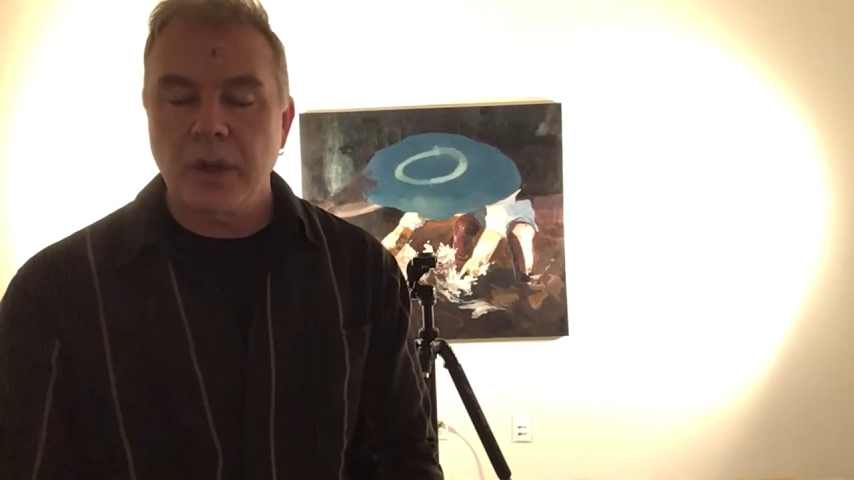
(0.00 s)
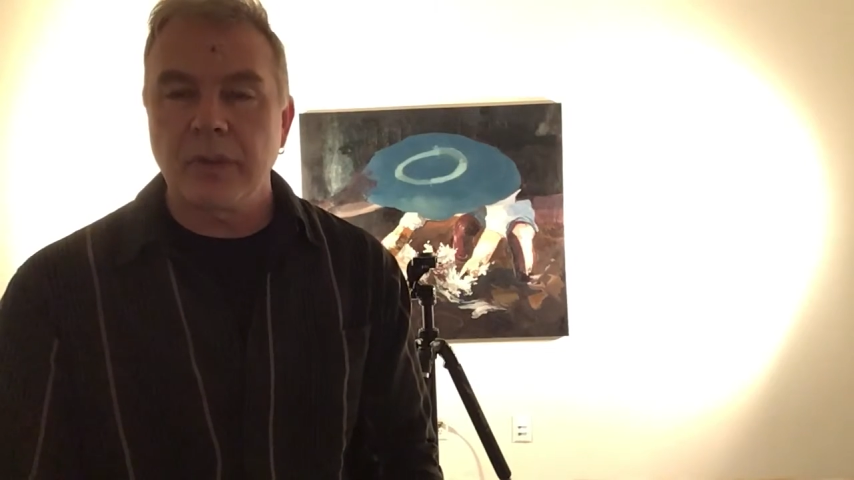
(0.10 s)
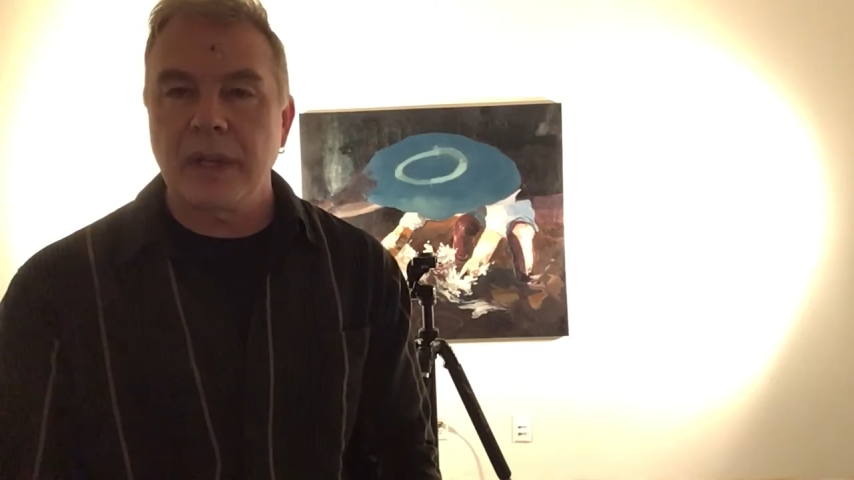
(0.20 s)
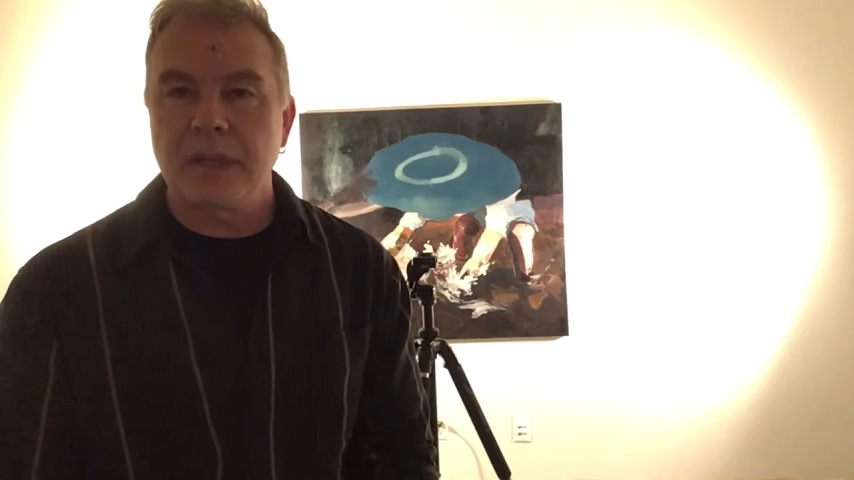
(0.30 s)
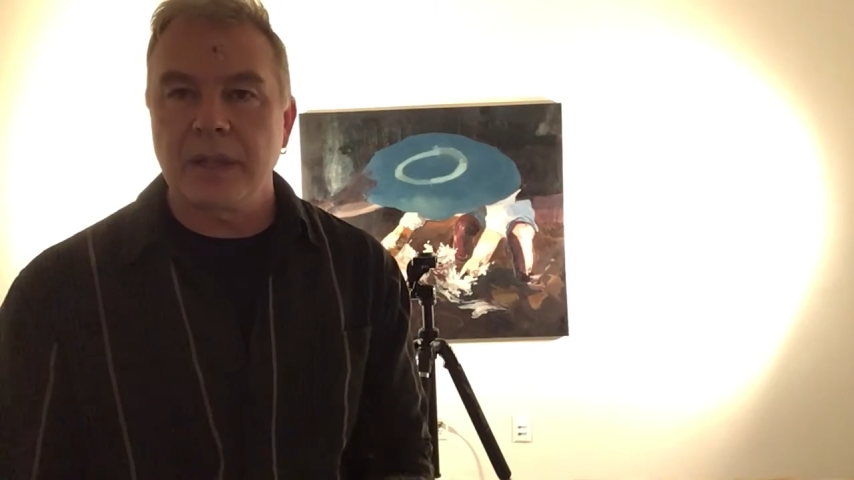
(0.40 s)

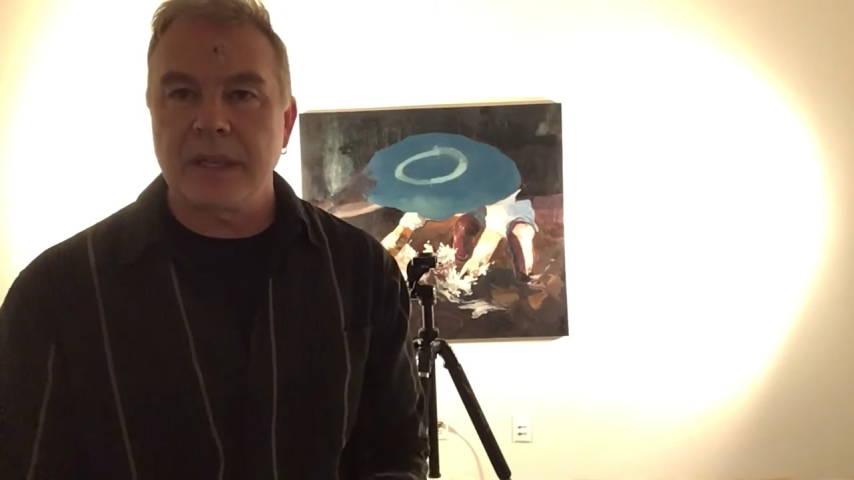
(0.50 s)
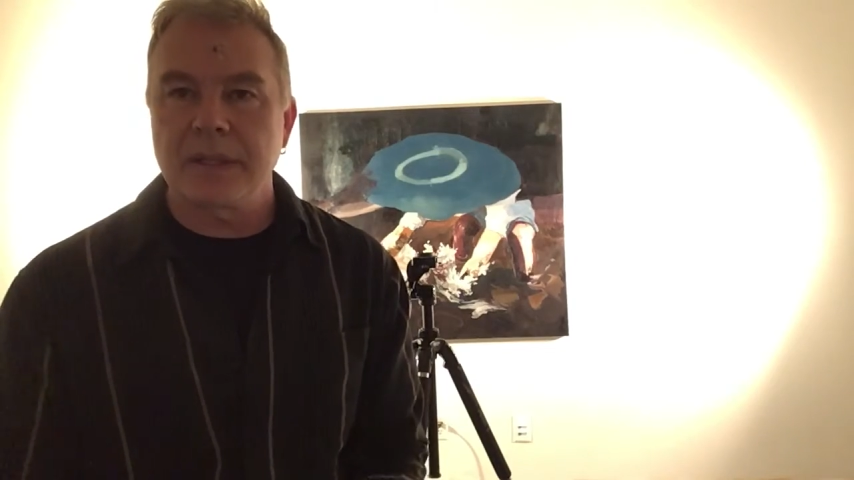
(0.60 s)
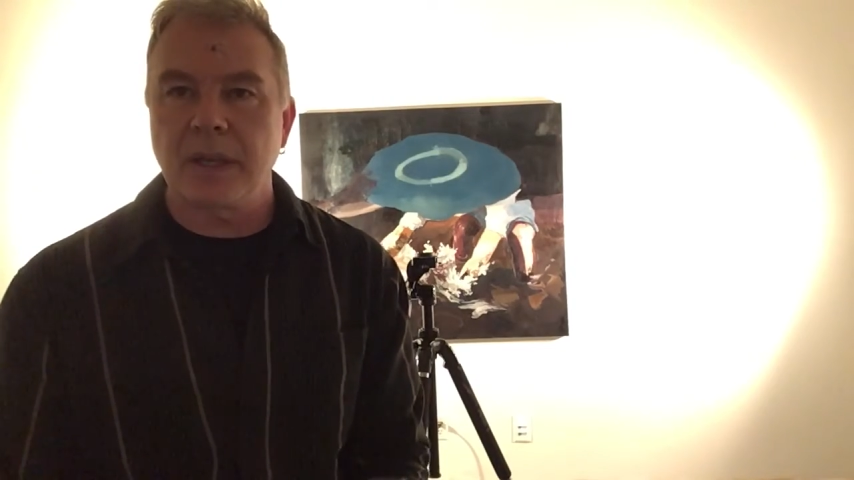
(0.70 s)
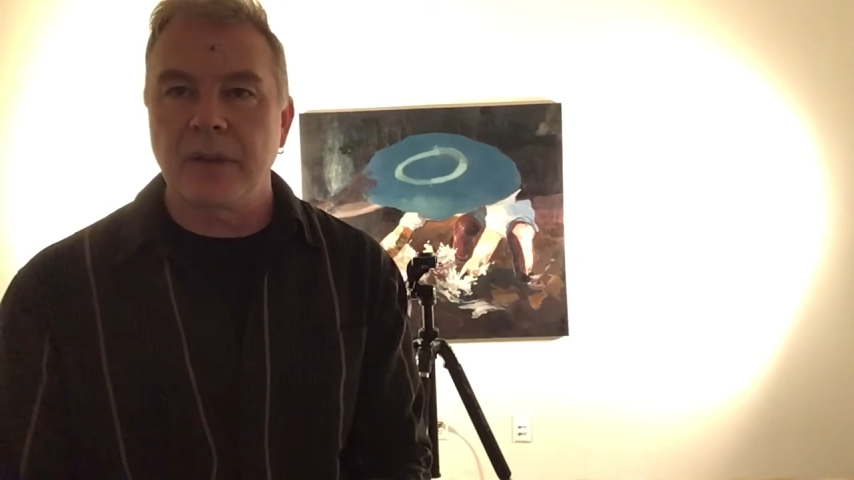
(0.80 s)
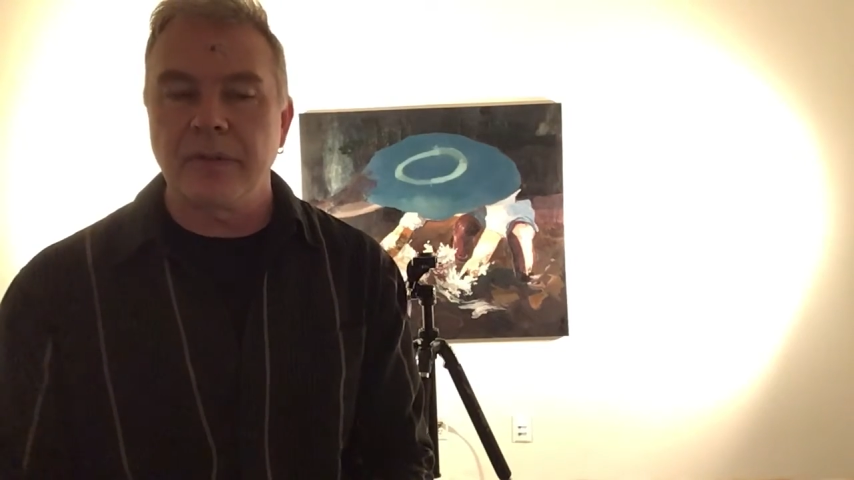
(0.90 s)
overhead lights
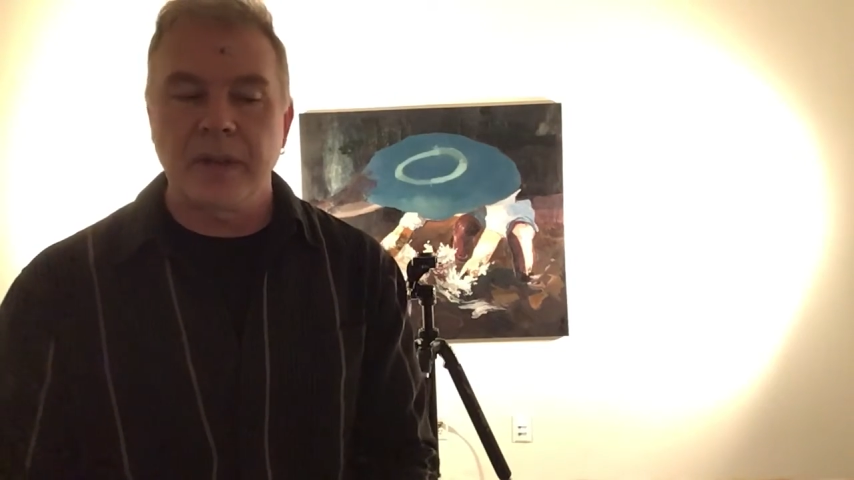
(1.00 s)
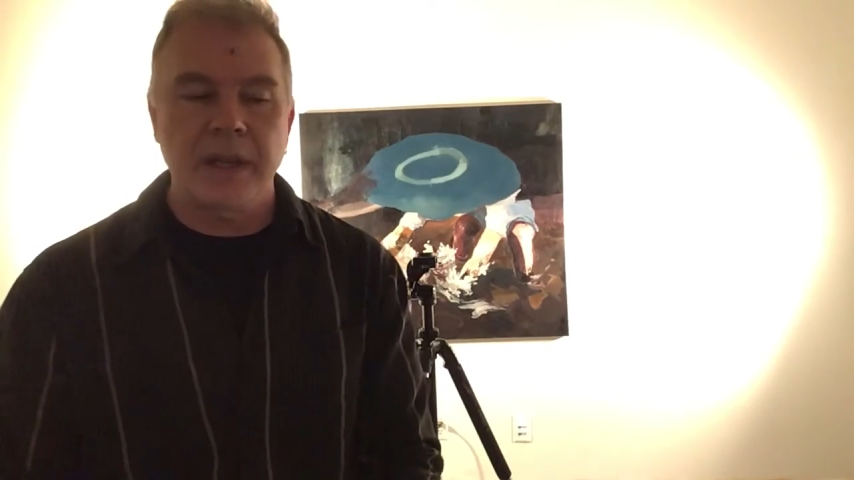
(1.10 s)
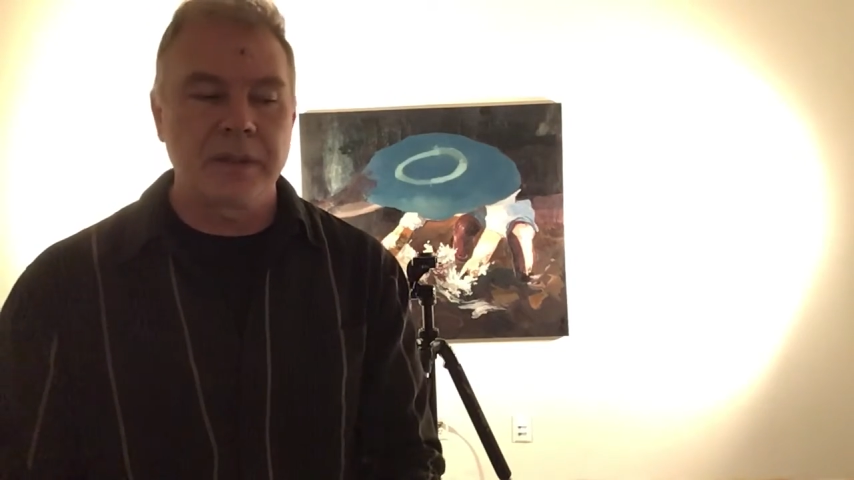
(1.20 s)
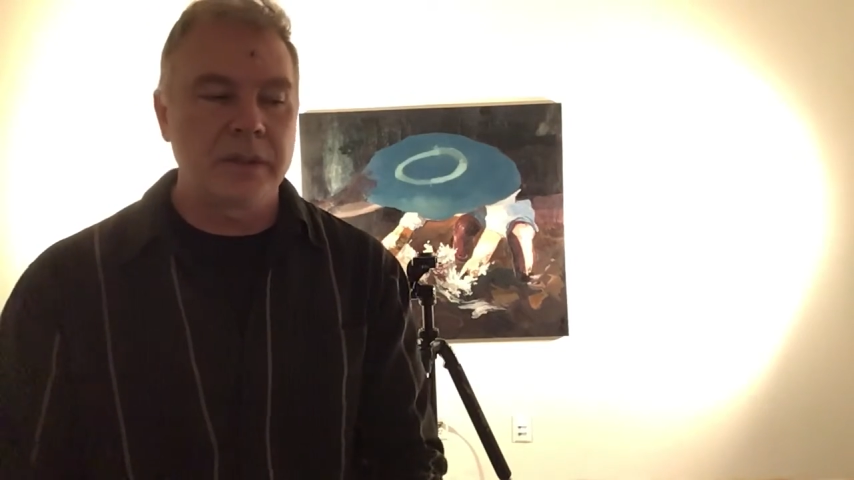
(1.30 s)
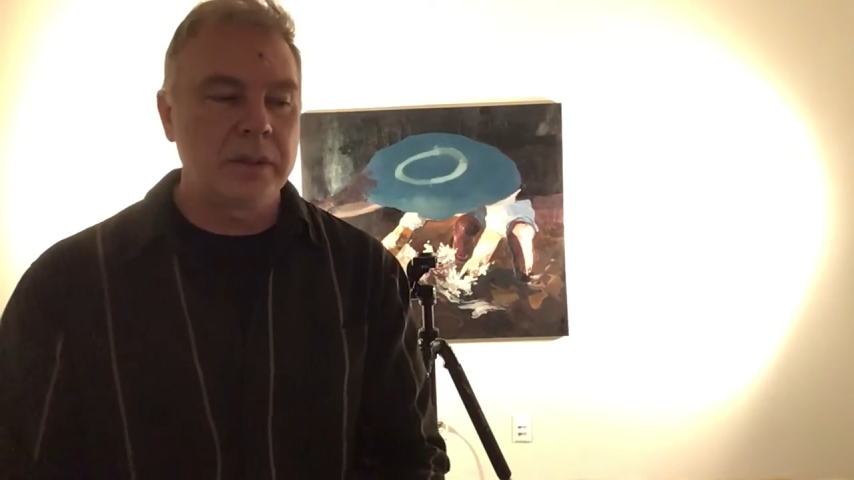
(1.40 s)
off,
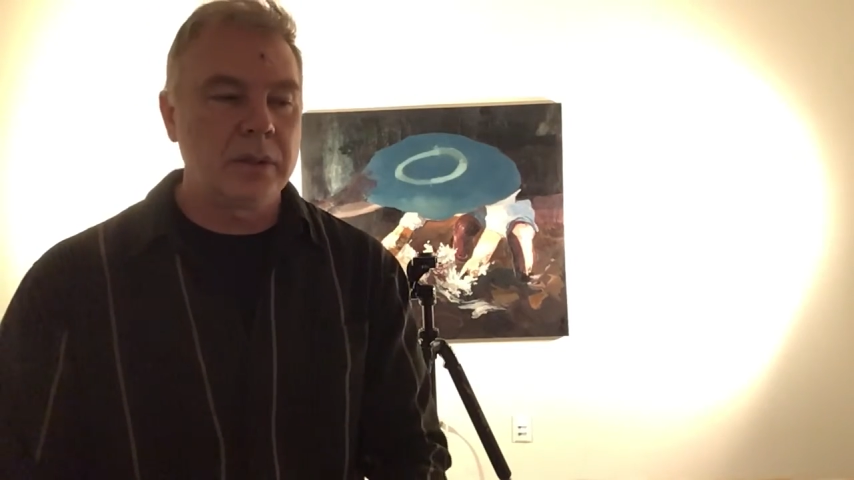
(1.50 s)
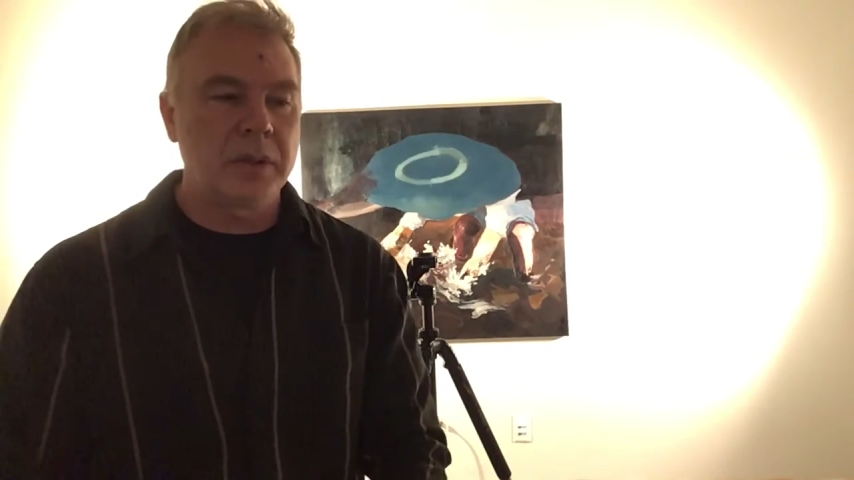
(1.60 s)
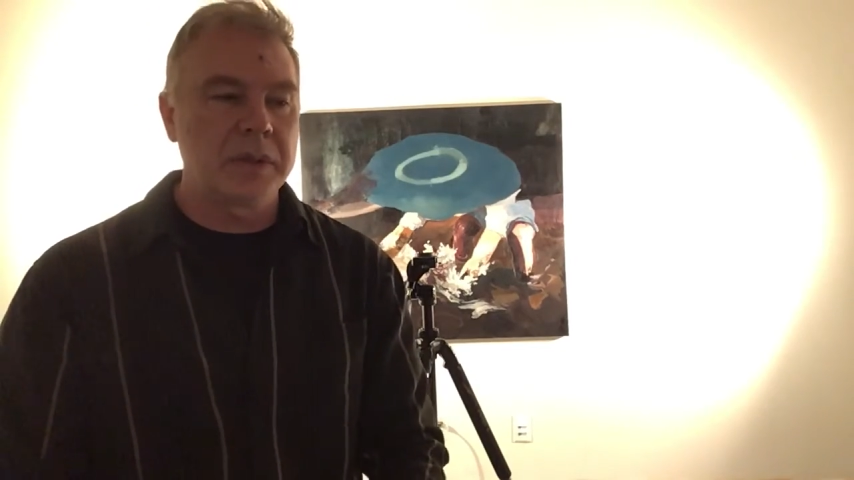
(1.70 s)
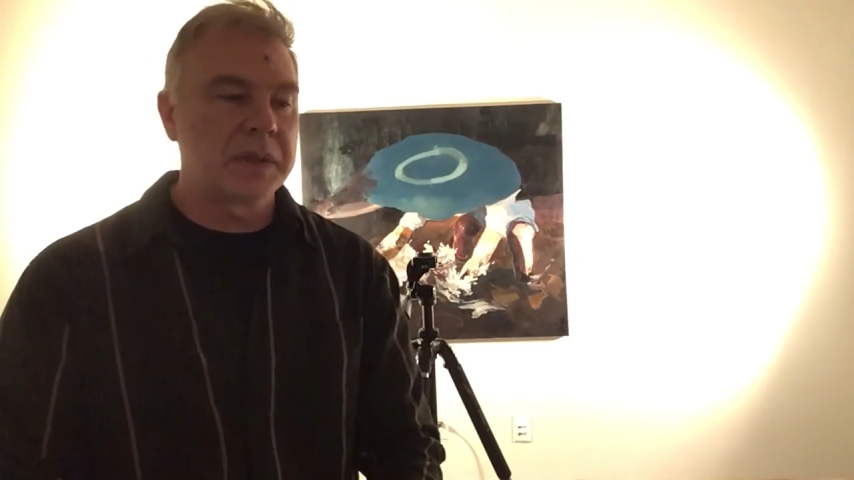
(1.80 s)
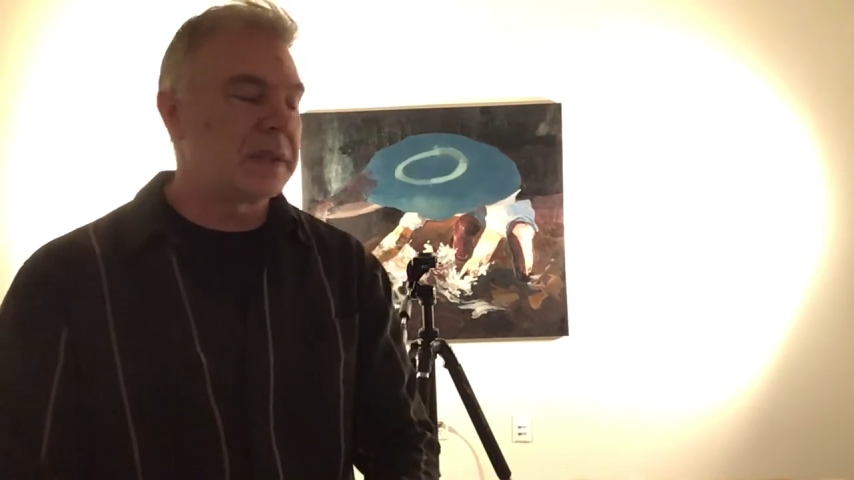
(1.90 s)
as you
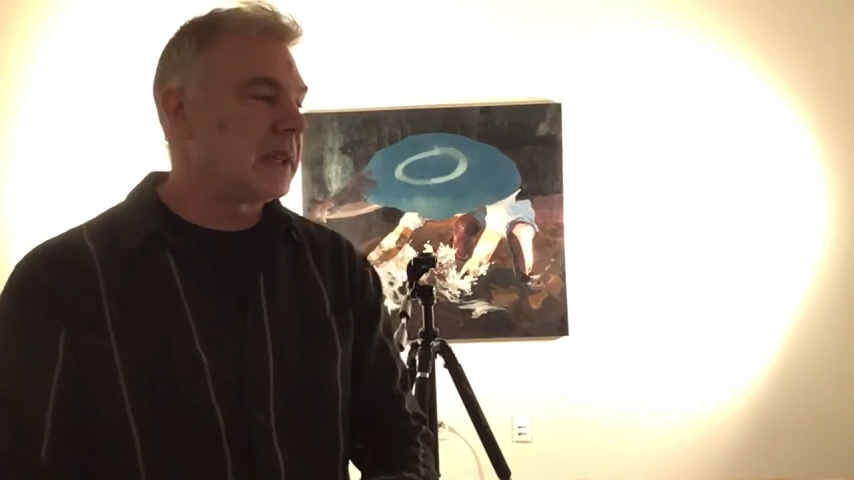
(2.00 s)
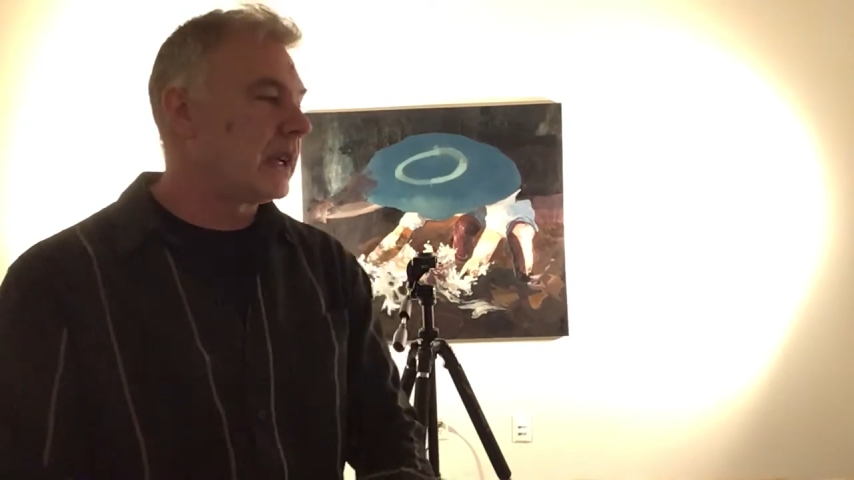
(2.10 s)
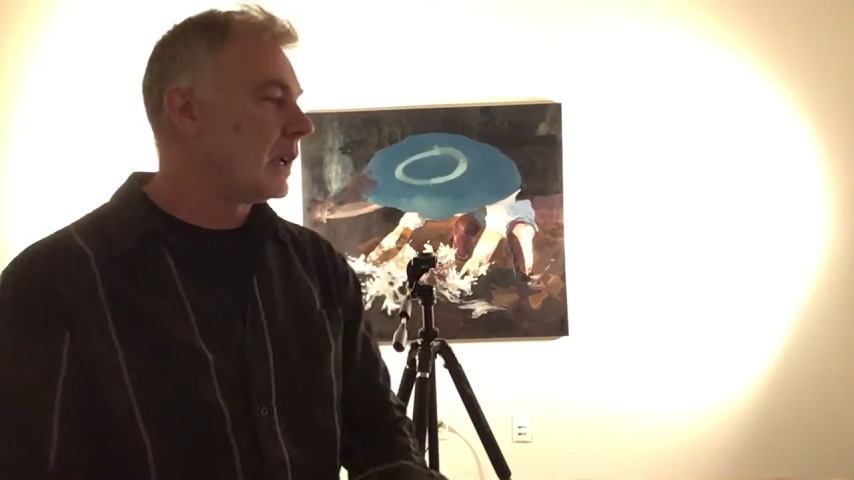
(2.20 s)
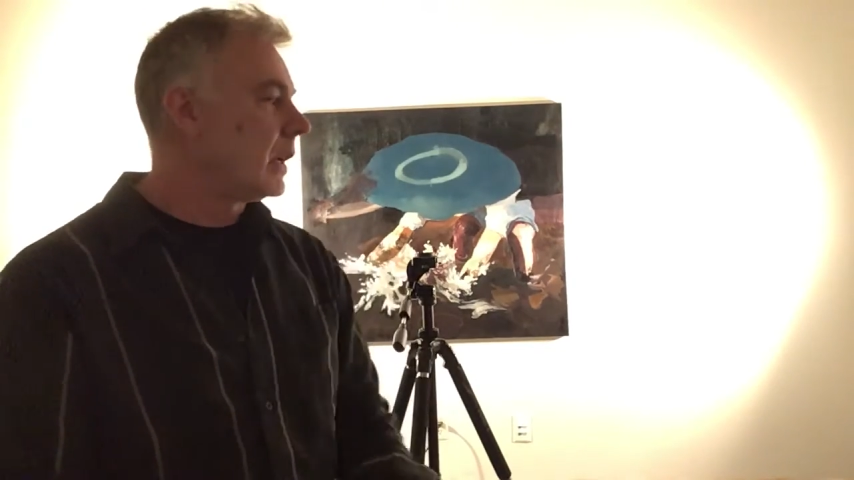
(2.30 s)
can see.